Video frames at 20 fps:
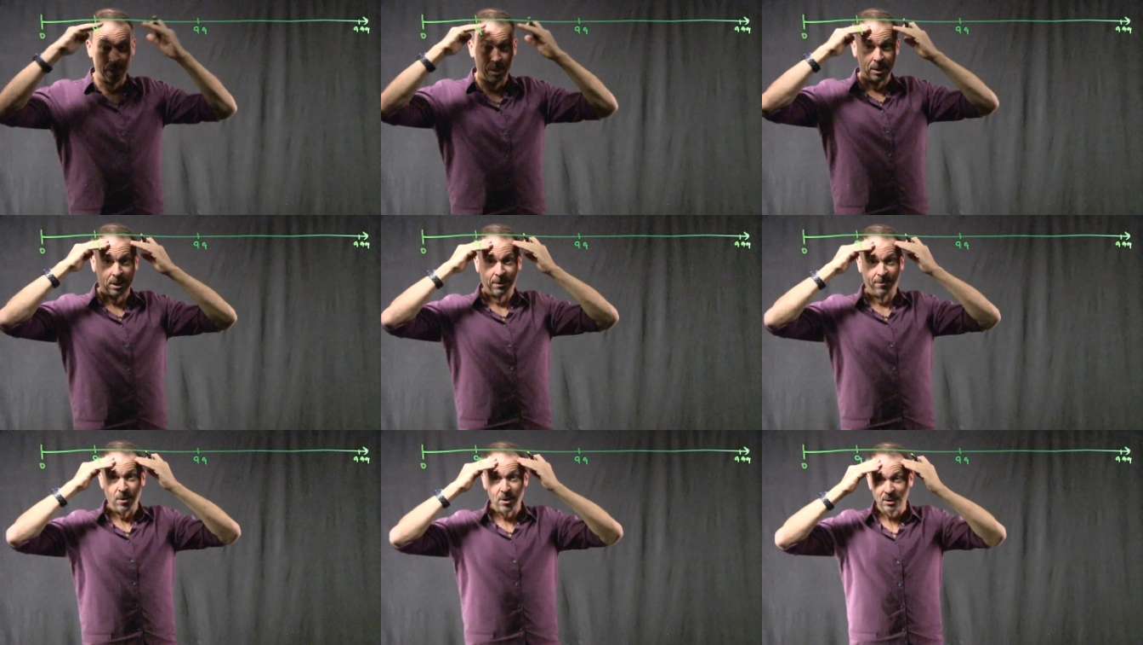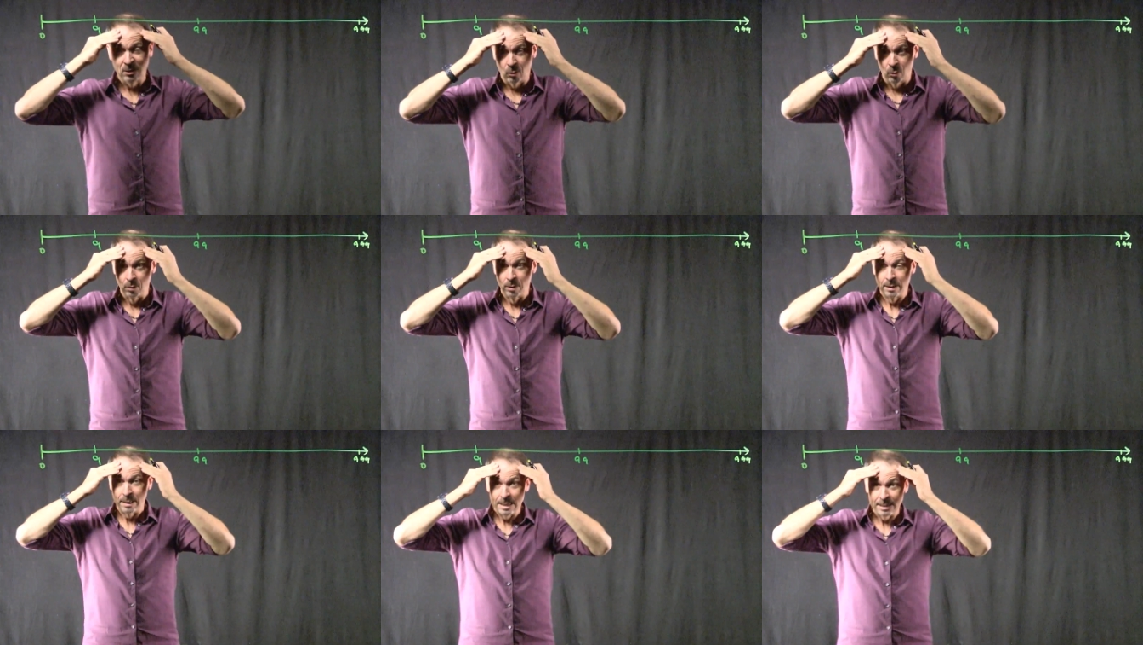So first of
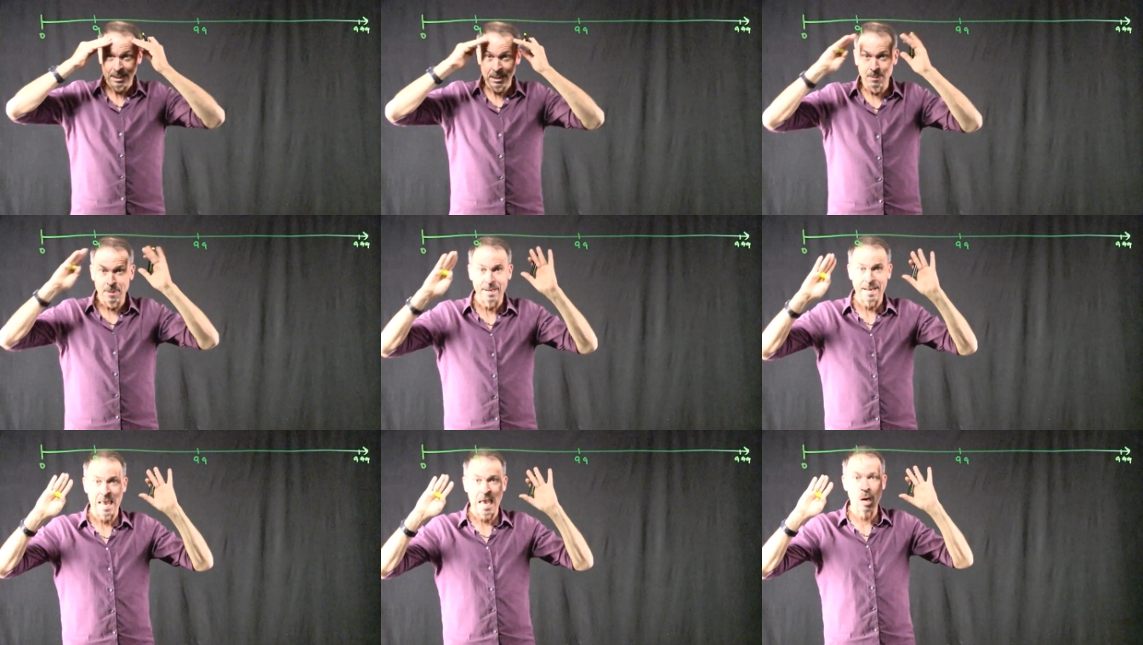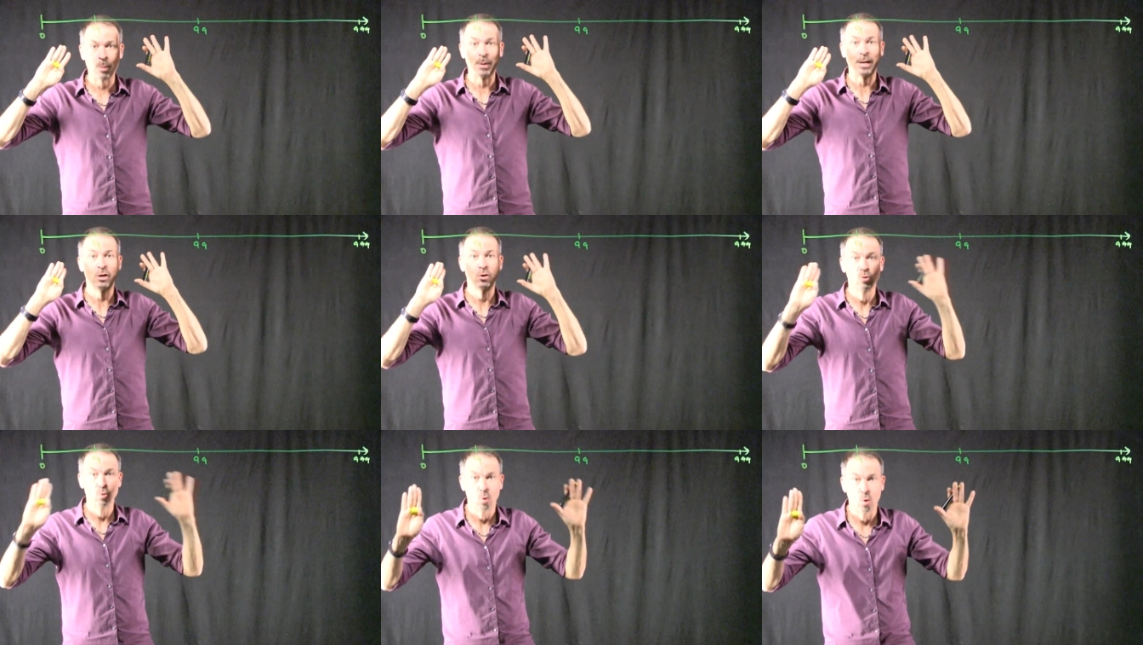all, let's think about how
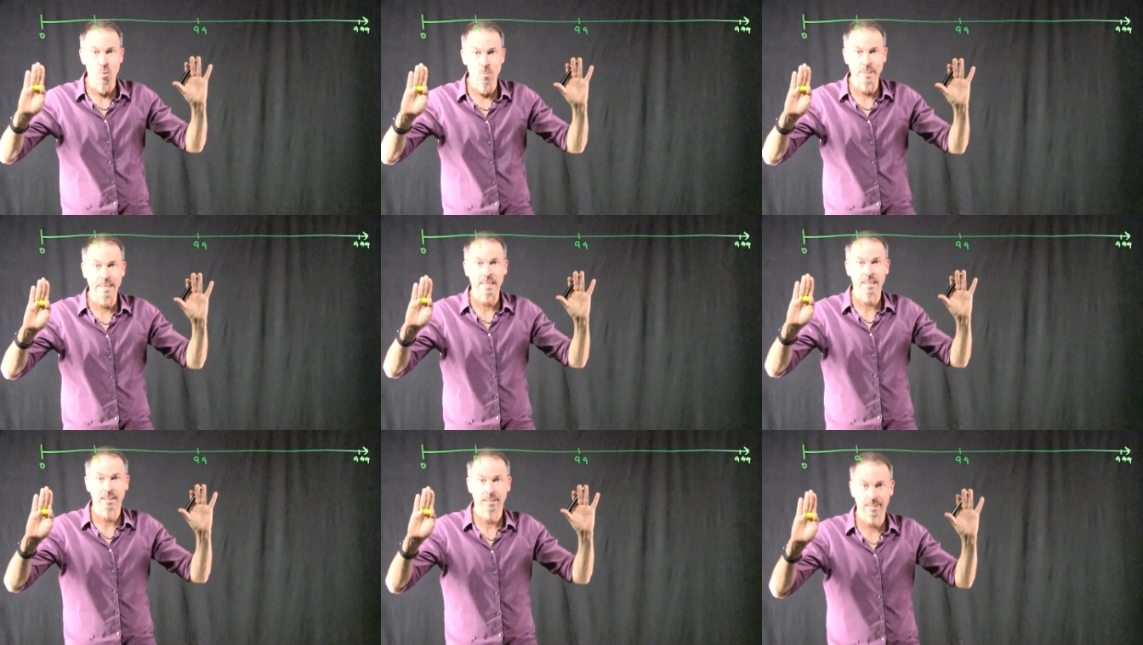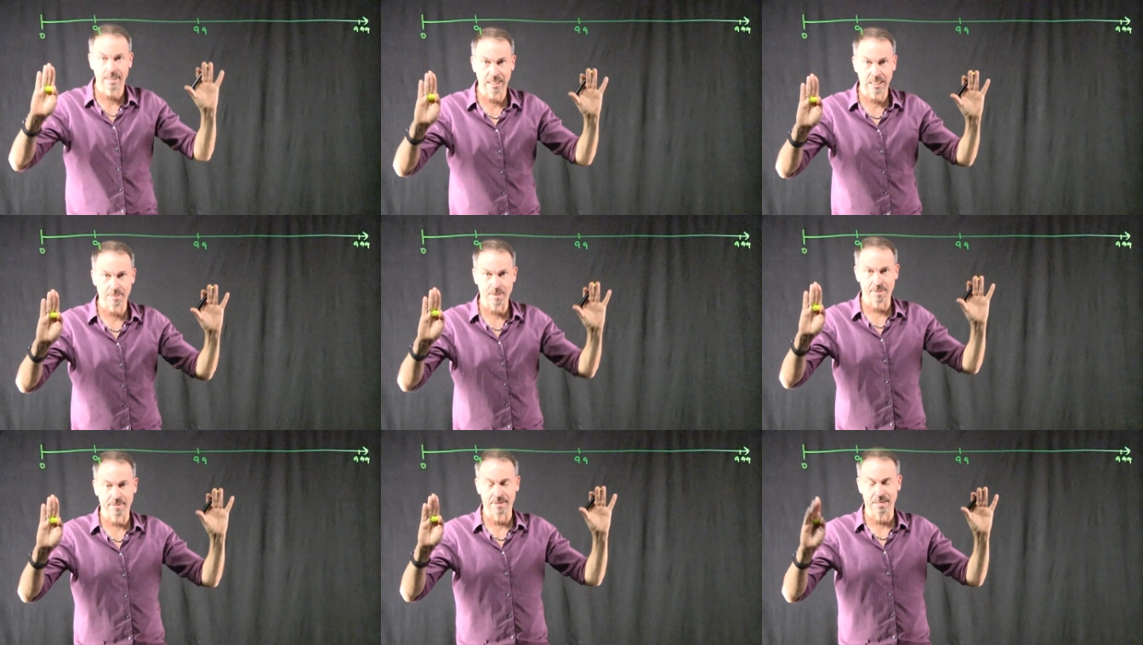we normally
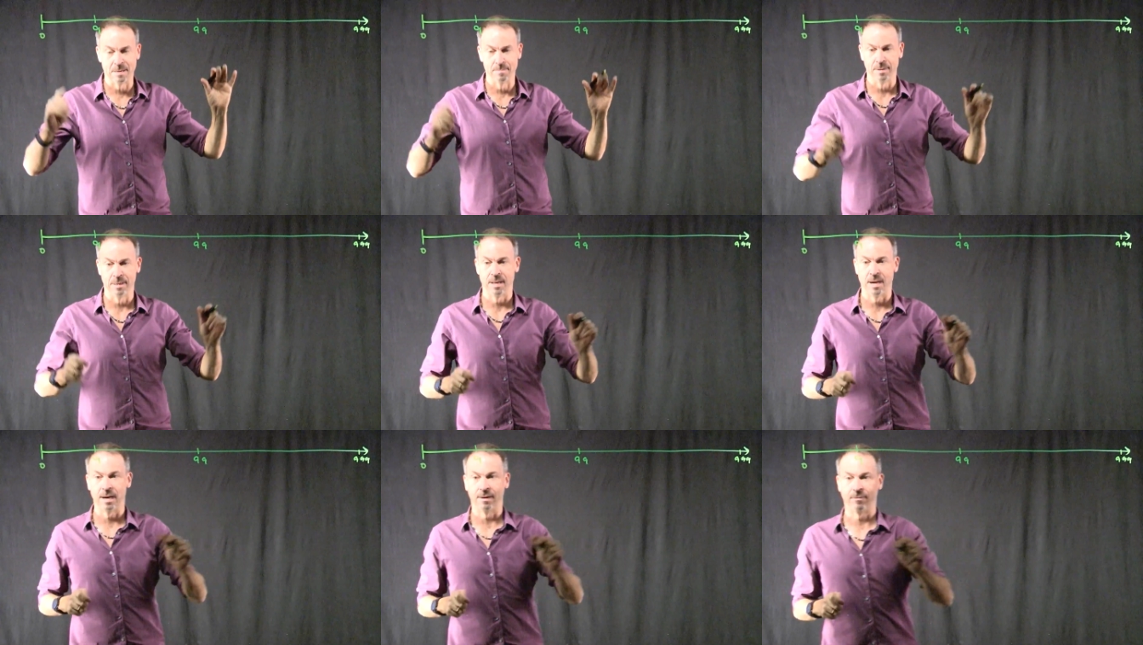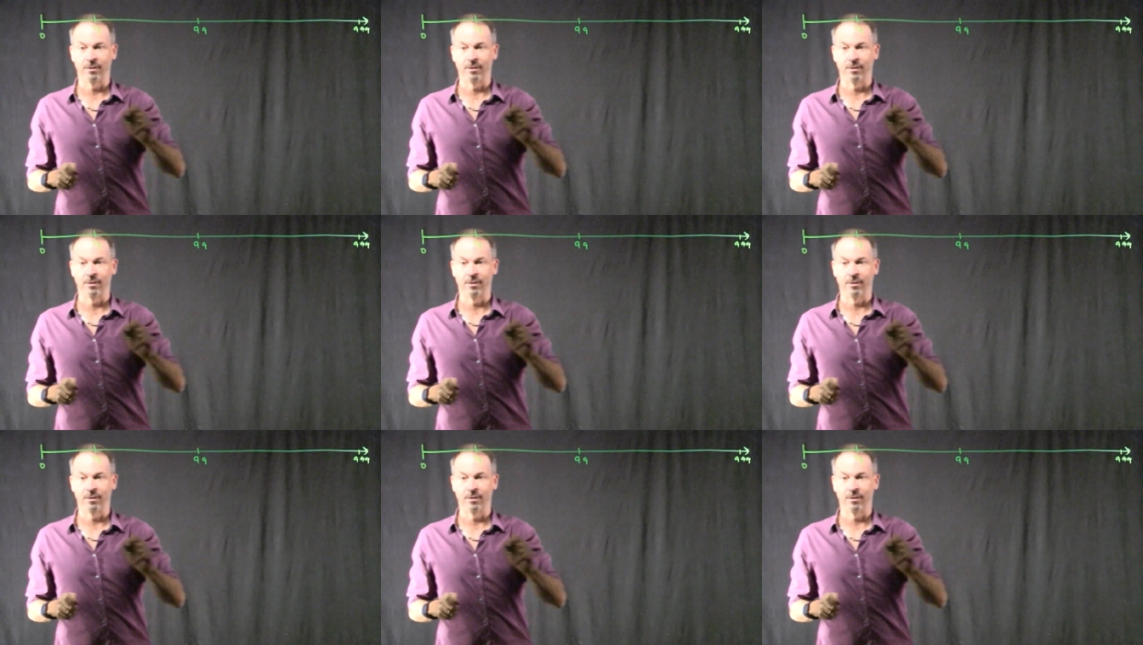think about the number line.